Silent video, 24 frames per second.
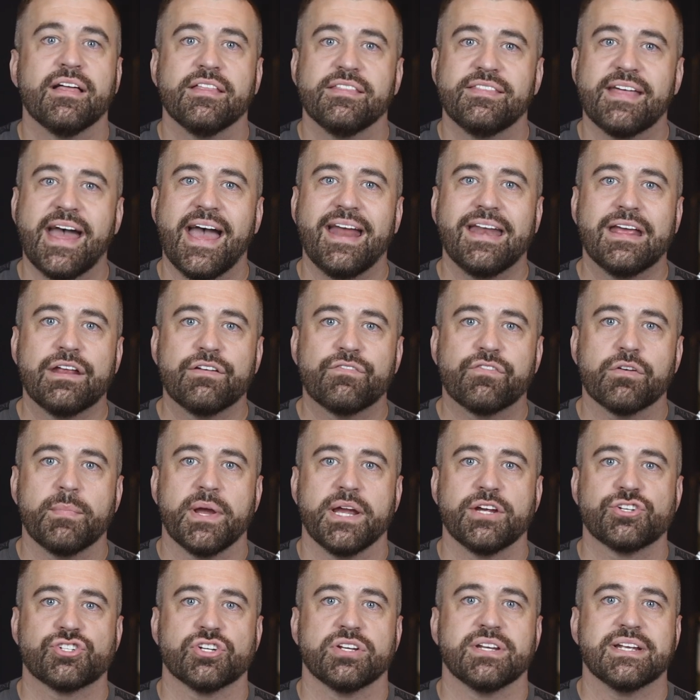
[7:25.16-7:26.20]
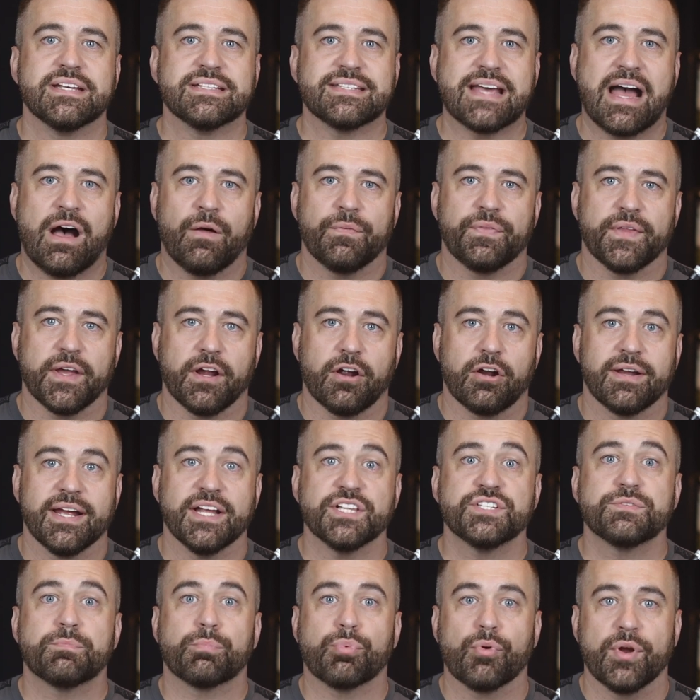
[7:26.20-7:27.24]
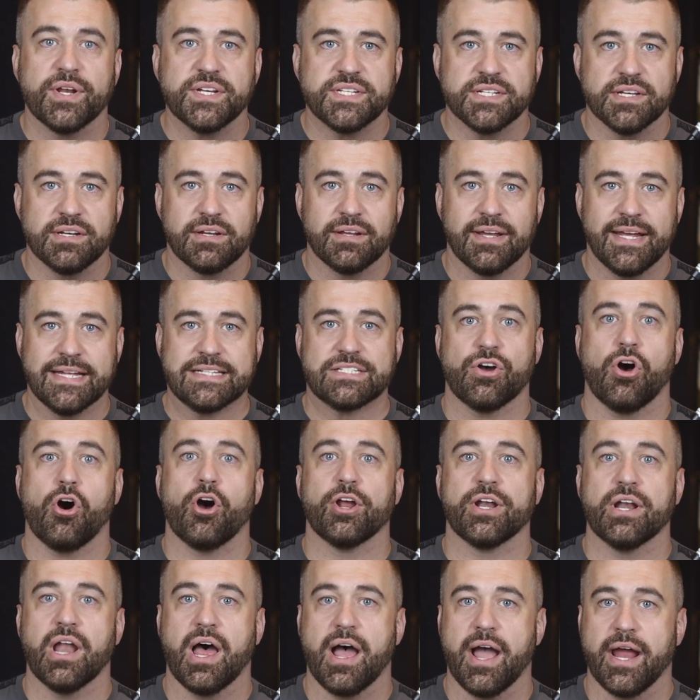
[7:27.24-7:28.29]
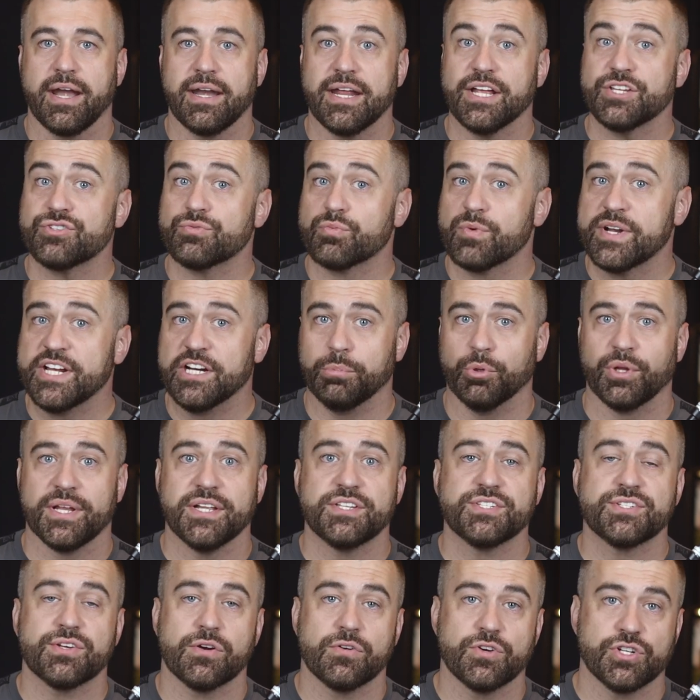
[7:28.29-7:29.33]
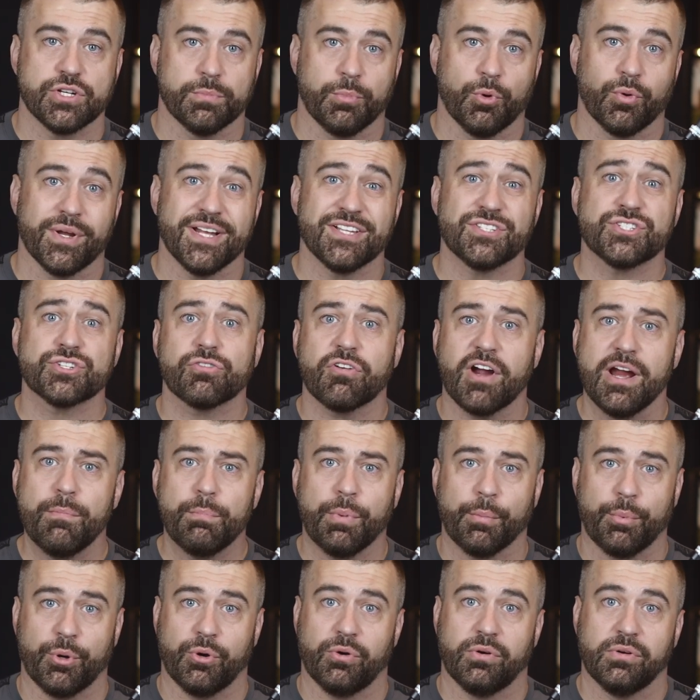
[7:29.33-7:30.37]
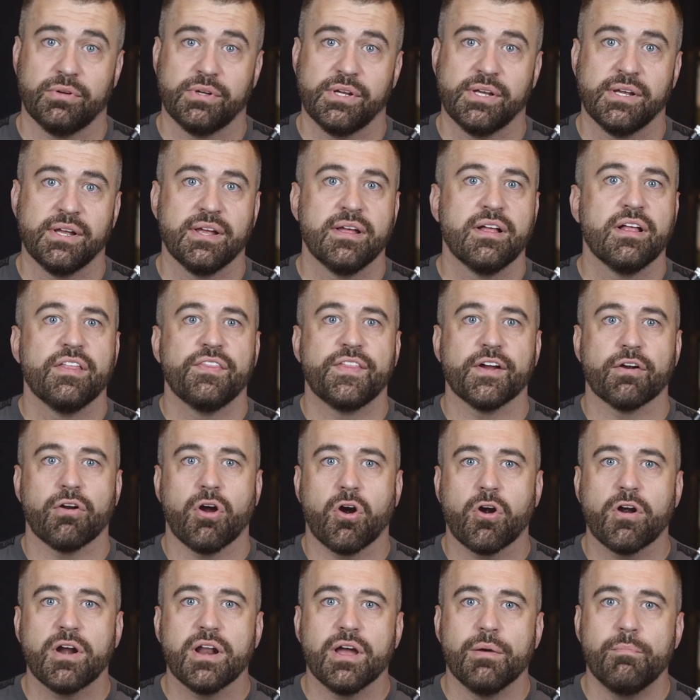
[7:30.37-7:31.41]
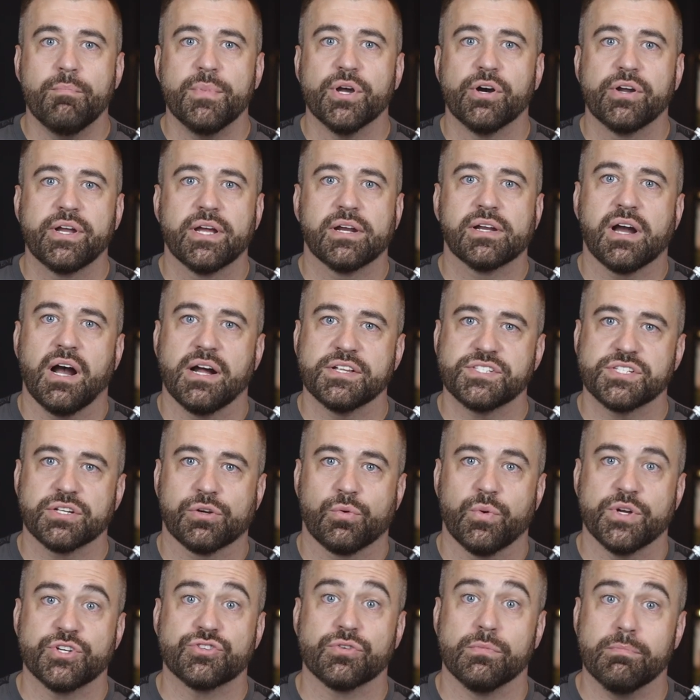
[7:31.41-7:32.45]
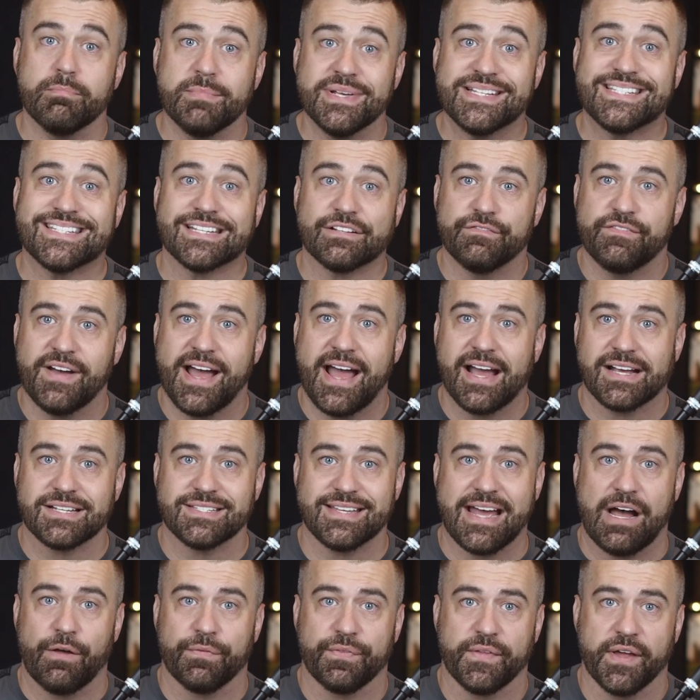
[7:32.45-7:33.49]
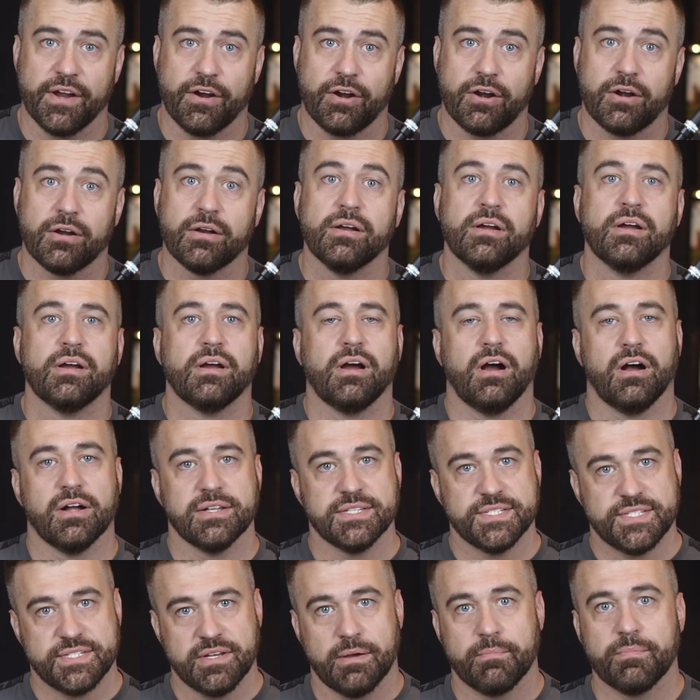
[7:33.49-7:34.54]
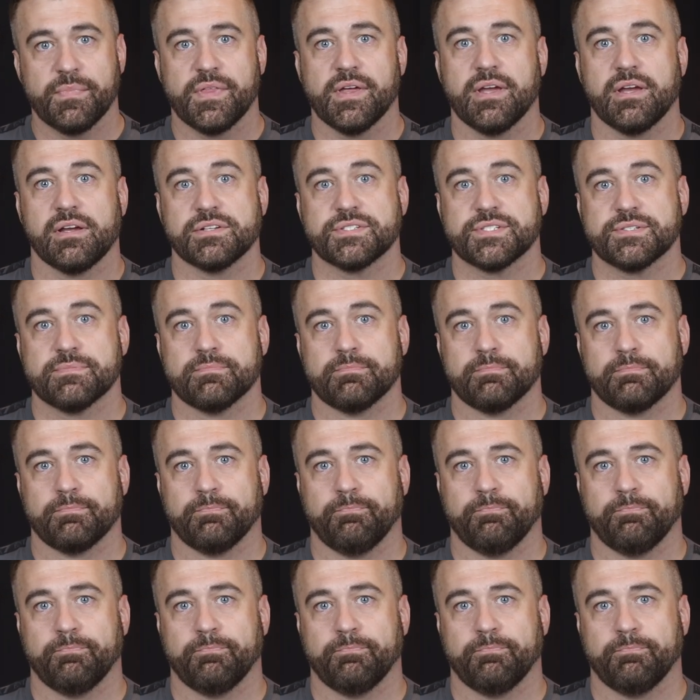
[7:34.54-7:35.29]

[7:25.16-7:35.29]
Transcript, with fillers: that information is out there. It's printed, it's online, it's readable, it's searchable, it's scrapable. There aren't a million consequential missing facts out there on some things.